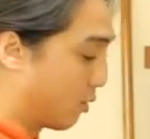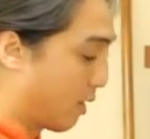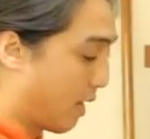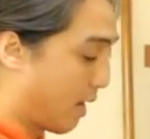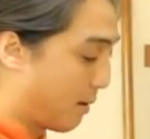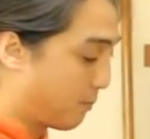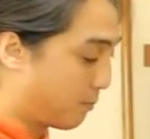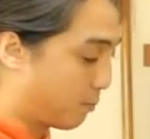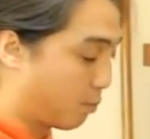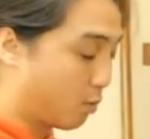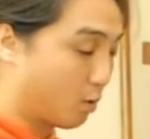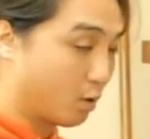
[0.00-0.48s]

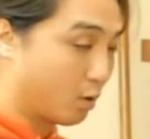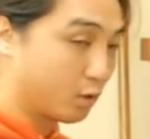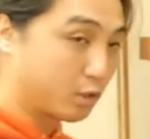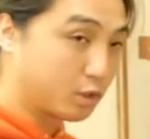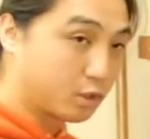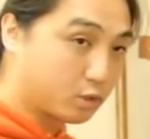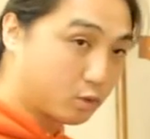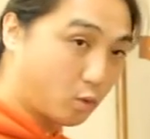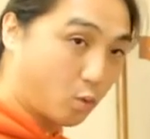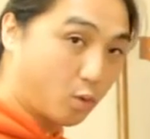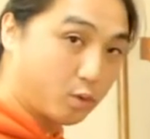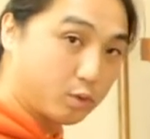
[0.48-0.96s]
not push
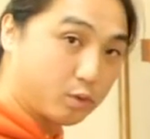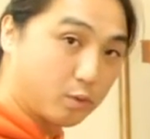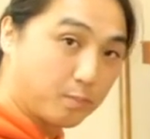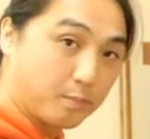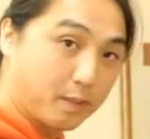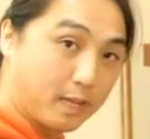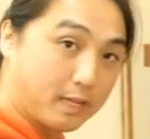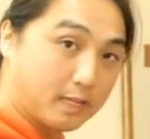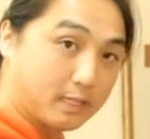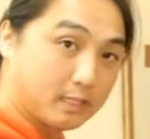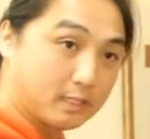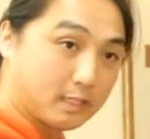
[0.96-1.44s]
towards your
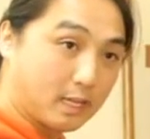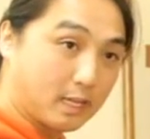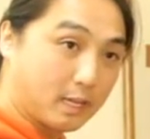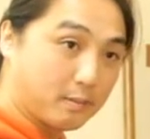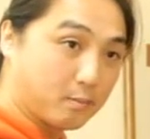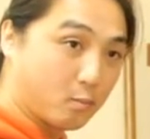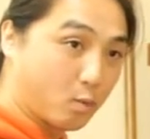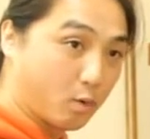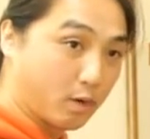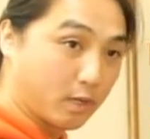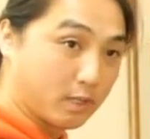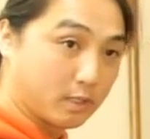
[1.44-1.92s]
pinky
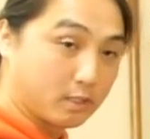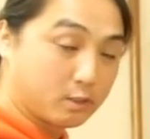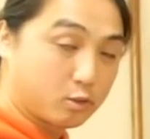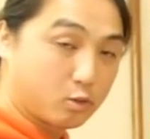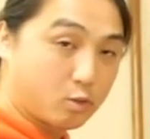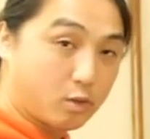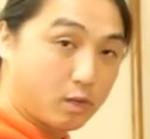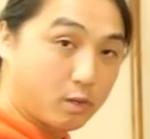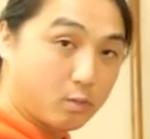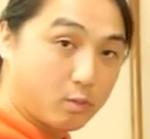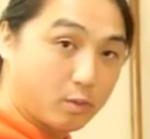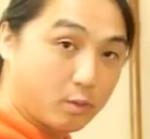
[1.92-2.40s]
side more. It's
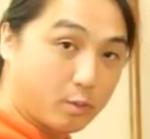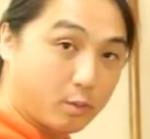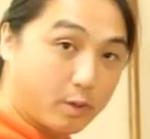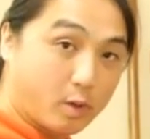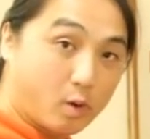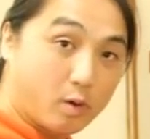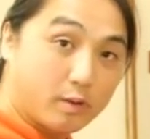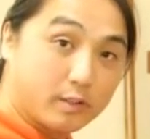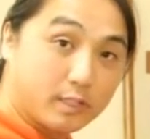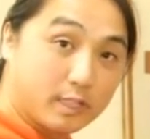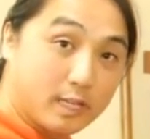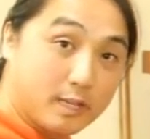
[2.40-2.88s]
what we
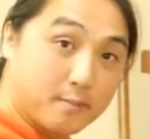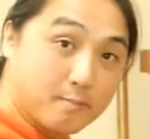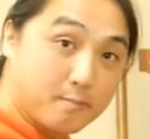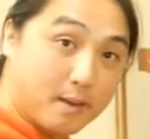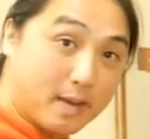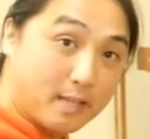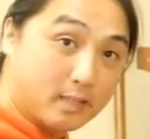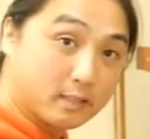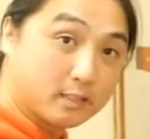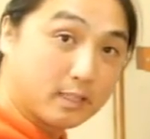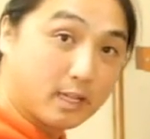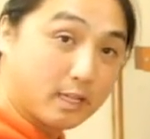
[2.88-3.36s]
call the
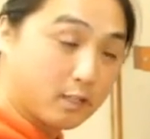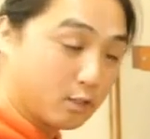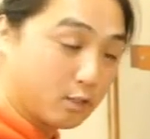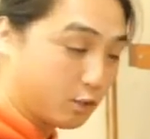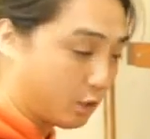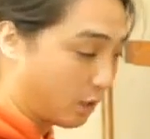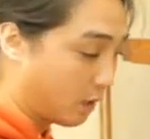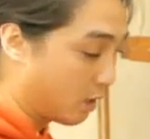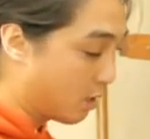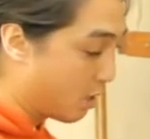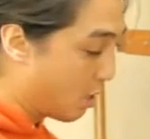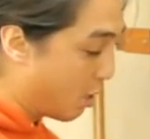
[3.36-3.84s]
imbalanced
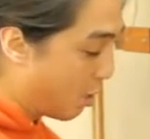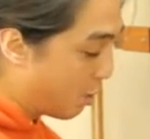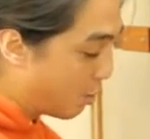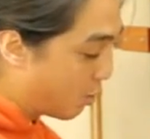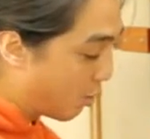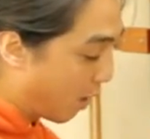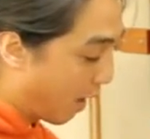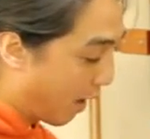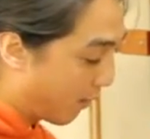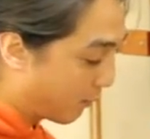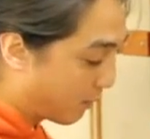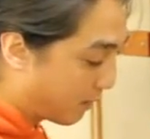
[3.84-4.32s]
energy.
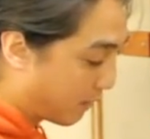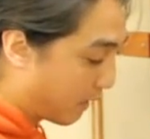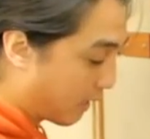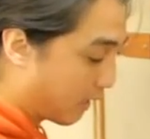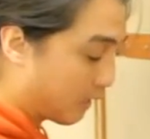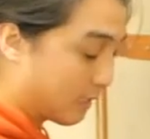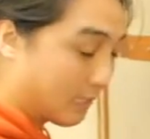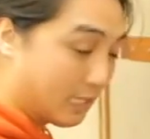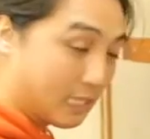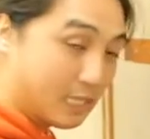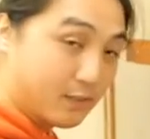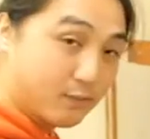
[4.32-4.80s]
You have to
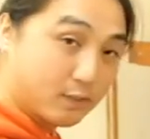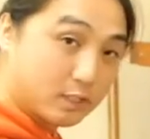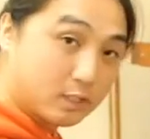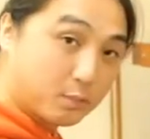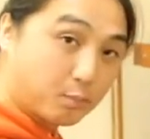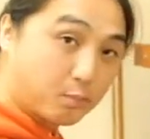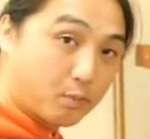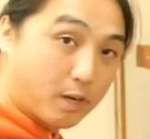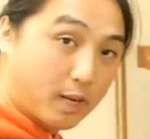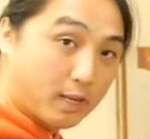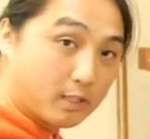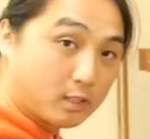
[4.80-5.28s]
get an even
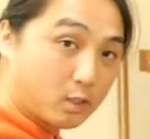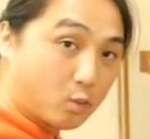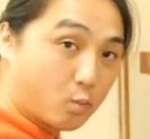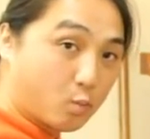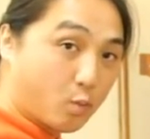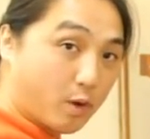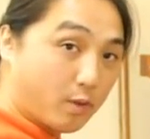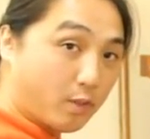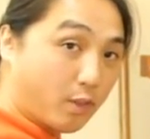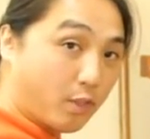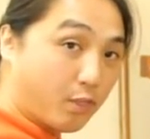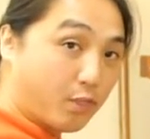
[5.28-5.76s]
spread to
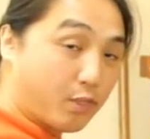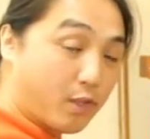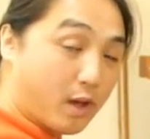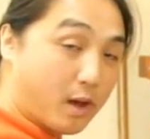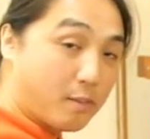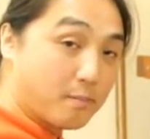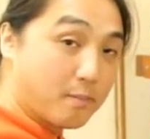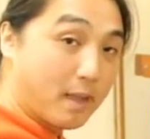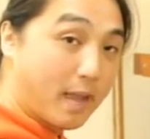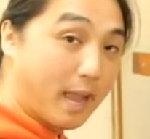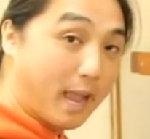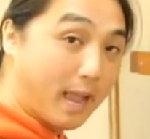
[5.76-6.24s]
where the
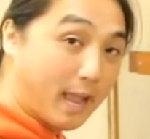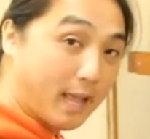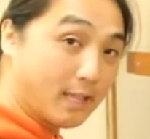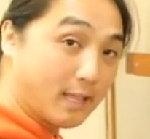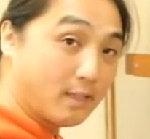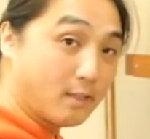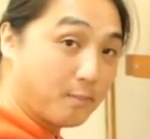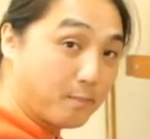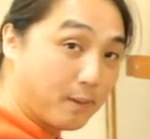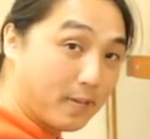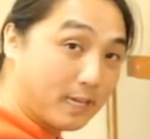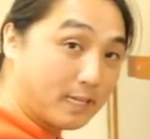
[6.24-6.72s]
thumb
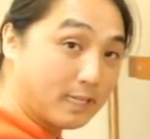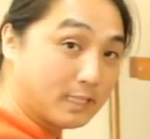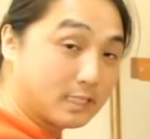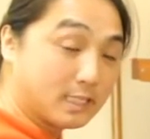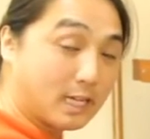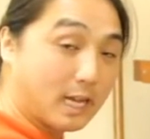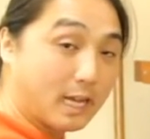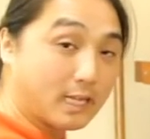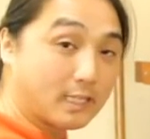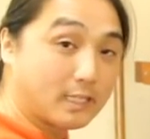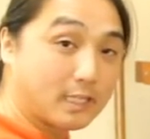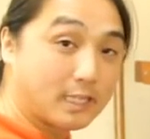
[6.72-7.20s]
and the pinky
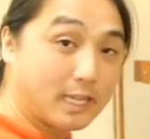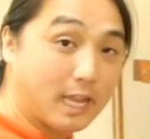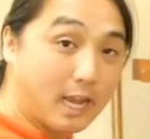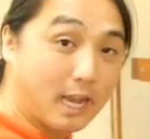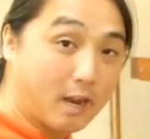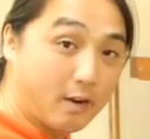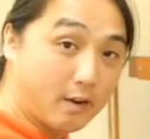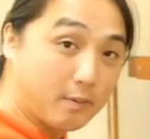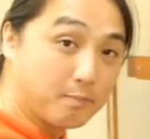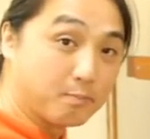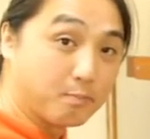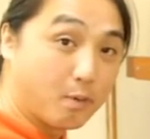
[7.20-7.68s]
side
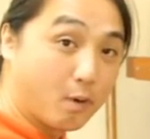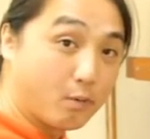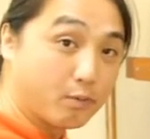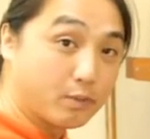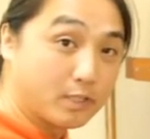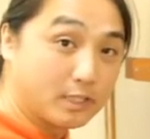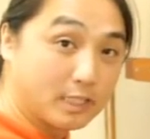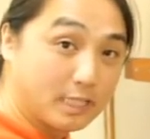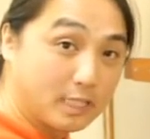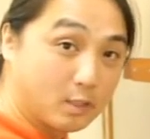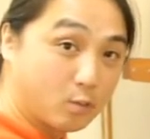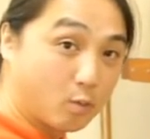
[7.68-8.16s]
carry
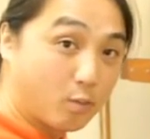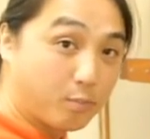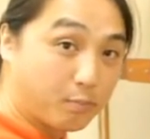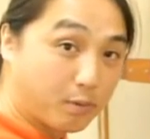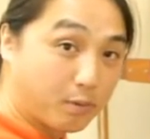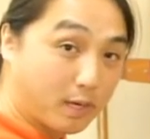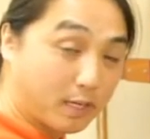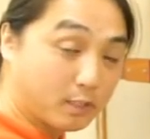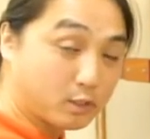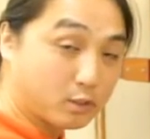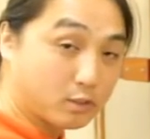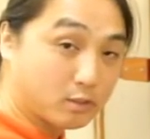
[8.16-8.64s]
both the equal
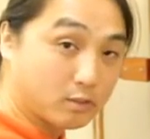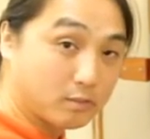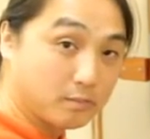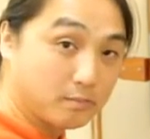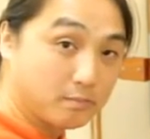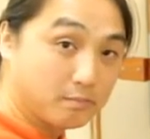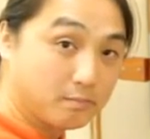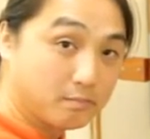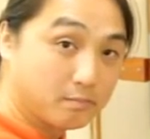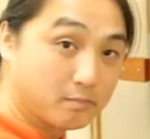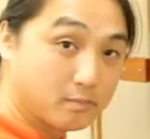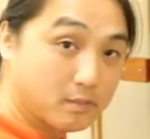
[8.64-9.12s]
pressure.
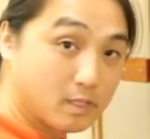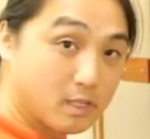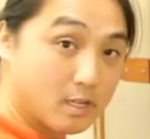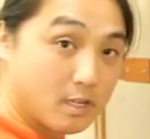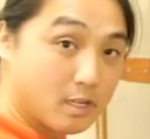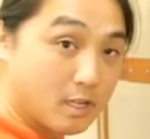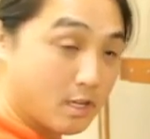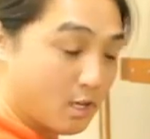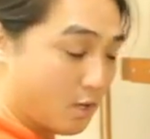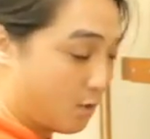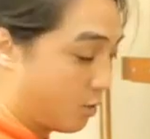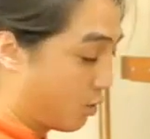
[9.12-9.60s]

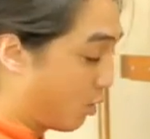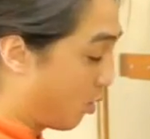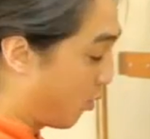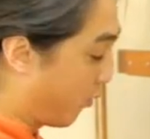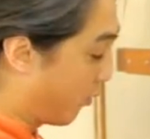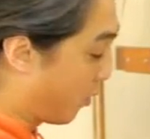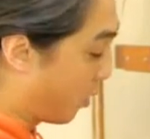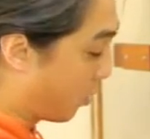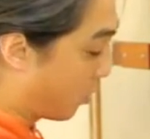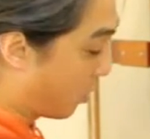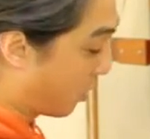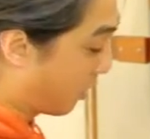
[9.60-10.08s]

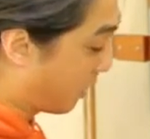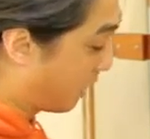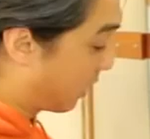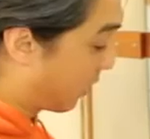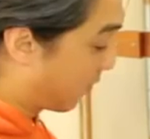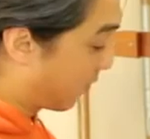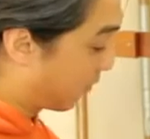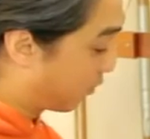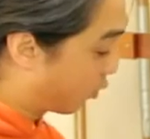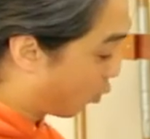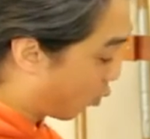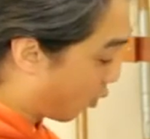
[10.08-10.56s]
So if you're going to
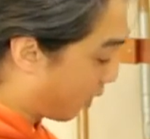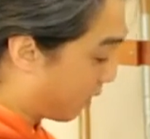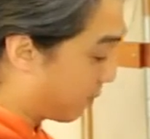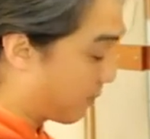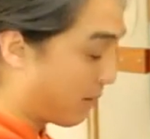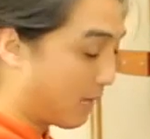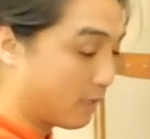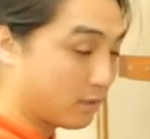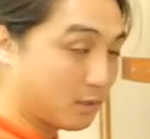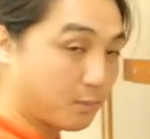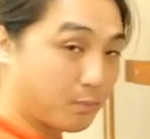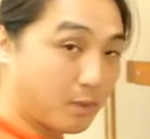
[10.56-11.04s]
give
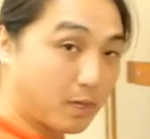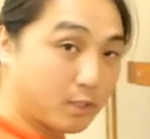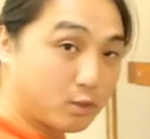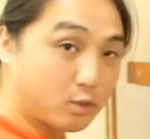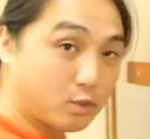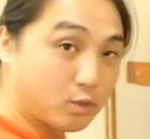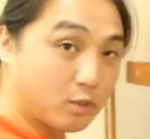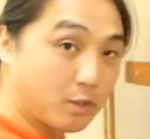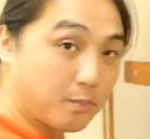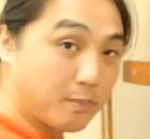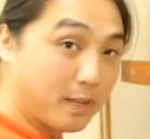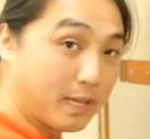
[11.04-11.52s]
20 pounds of
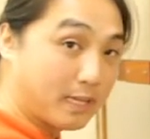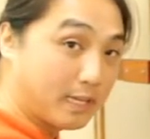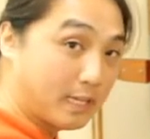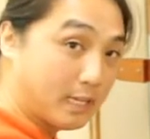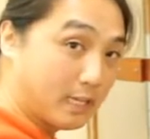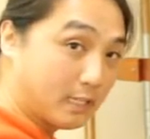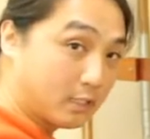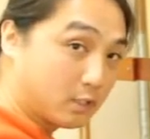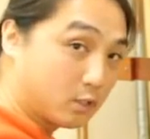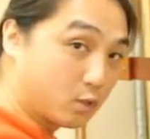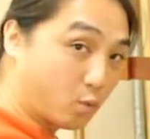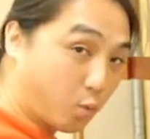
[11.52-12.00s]
pressure on your pinky,
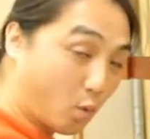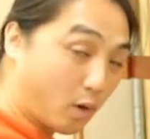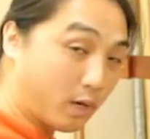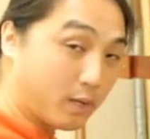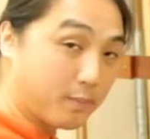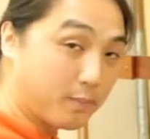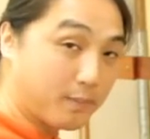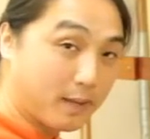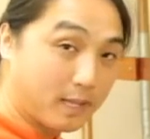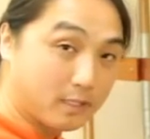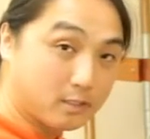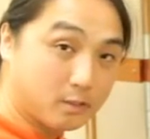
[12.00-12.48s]
it's
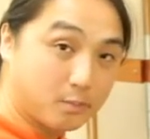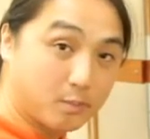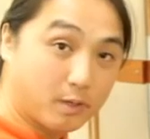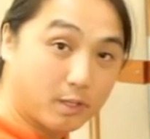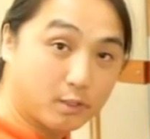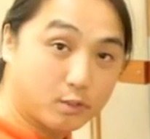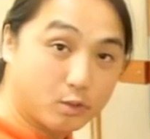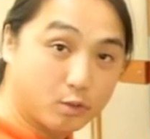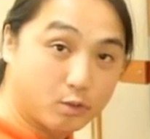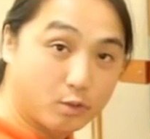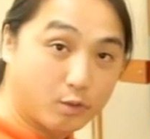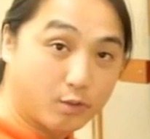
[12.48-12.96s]
20 pounds of
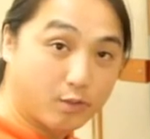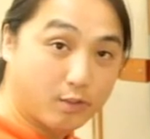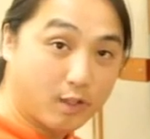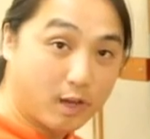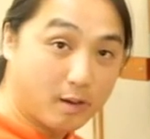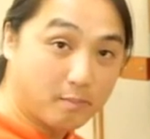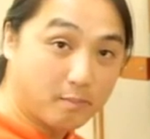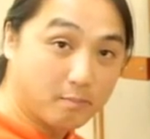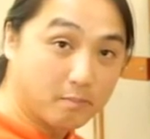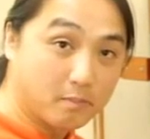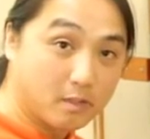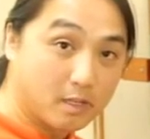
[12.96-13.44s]
pressure on your
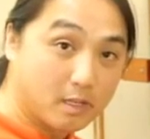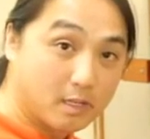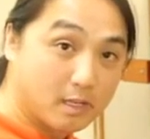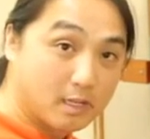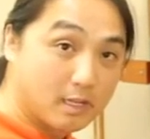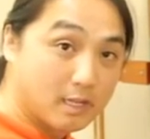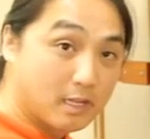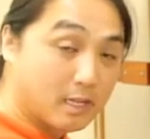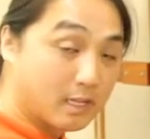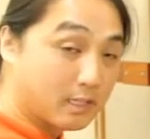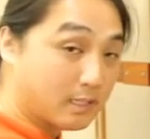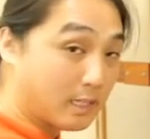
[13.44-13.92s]
thumb.
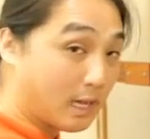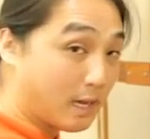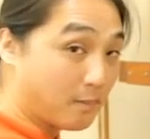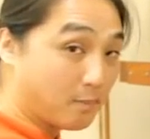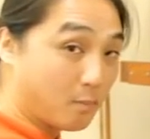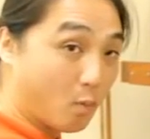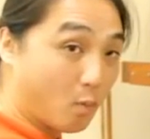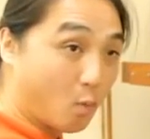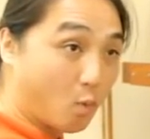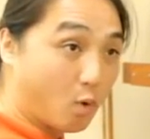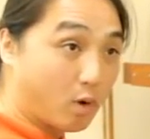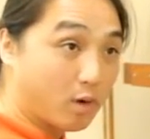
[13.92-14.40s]

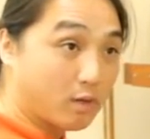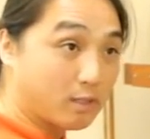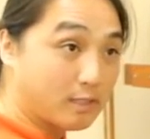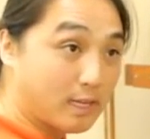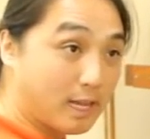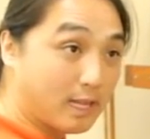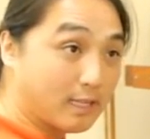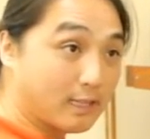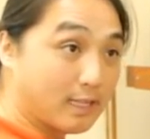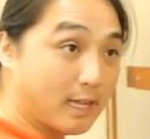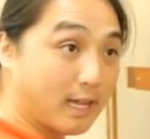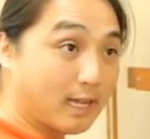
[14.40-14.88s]
Not more,
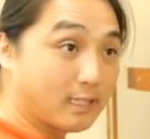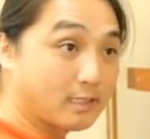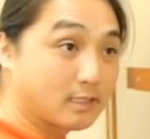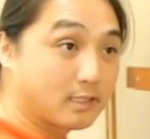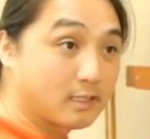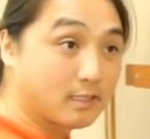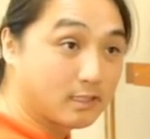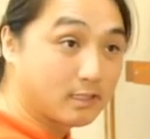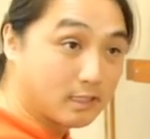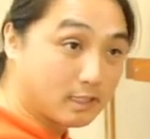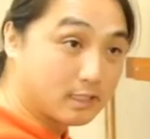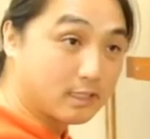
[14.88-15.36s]
not
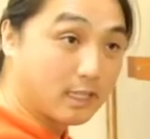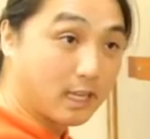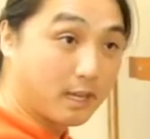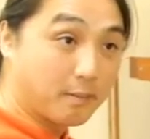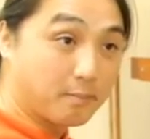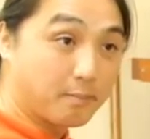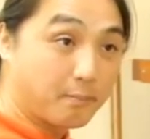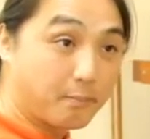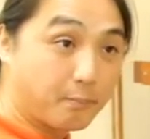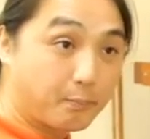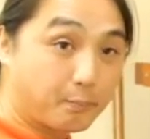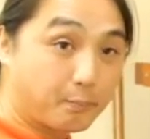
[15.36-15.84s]
less, the same.